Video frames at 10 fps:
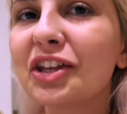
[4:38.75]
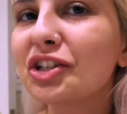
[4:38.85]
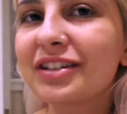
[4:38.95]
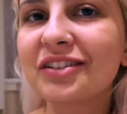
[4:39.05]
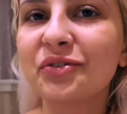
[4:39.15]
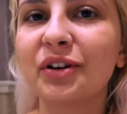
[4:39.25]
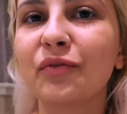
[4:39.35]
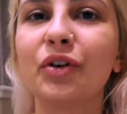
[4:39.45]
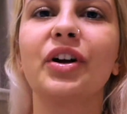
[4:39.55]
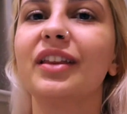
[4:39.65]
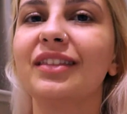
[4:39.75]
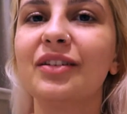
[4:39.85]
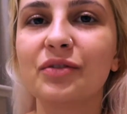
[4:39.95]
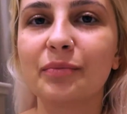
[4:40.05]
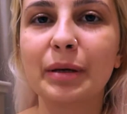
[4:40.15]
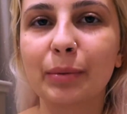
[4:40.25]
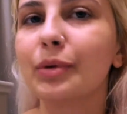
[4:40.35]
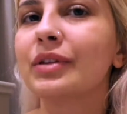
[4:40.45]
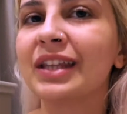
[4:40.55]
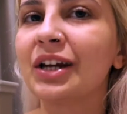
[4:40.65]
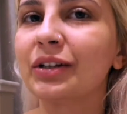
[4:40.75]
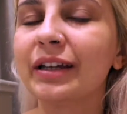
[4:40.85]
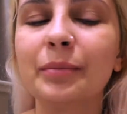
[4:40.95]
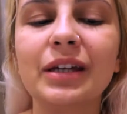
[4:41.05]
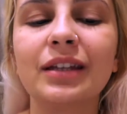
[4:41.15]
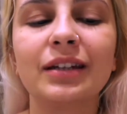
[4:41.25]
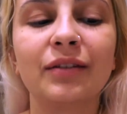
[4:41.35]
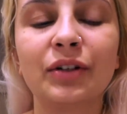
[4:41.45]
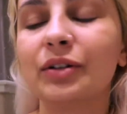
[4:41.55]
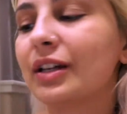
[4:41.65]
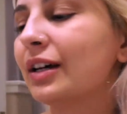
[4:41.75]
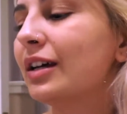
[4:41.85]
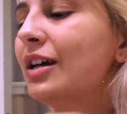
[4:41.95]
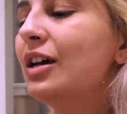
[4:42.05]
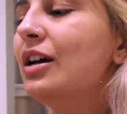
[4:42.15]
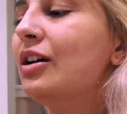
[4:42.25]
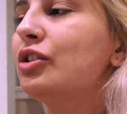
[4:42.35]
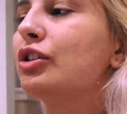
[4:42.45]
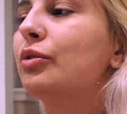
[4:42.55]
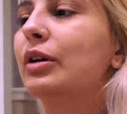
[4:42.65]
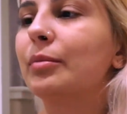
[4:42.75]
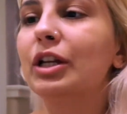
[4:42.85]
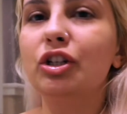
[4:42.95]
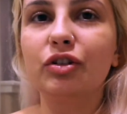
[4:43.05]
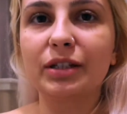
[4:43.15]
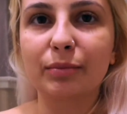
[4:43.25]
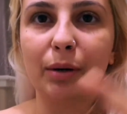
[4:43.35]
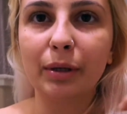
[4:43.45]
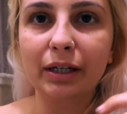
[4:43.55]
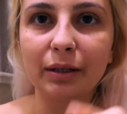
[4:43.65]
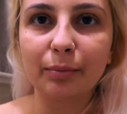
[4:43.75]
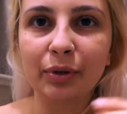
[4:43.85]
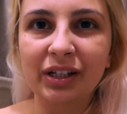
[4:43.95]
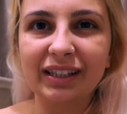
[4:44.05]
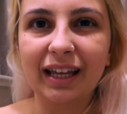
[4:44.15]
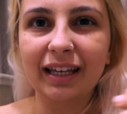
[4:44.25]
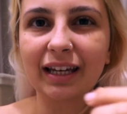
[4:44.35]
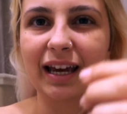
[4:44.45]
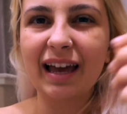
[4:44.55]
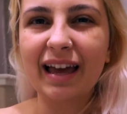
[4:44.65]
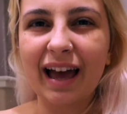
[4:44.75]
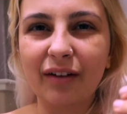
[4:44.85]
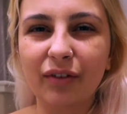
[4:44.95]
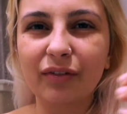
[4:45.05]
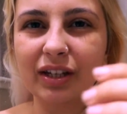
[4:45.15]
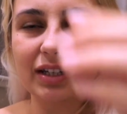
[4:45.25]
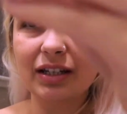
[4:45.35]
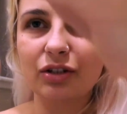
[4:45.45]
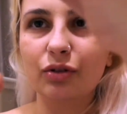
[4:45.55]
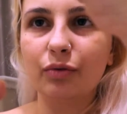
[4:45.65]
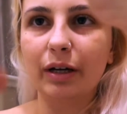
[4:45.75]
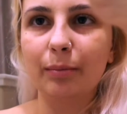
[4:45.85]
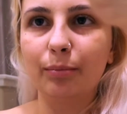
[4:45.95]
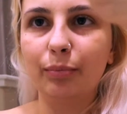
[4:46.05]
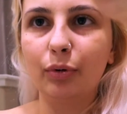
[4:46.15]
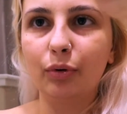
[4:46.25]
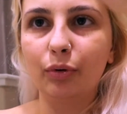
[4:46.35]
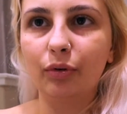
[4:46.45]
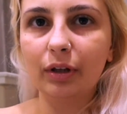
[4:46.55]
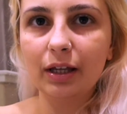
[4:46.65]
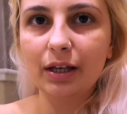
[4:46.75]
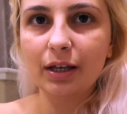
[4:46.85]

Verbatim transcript: that's just a trick for those people that are like me that never knew that. So what I'm gonna do is I'm probably gonna put like half of it into a bowl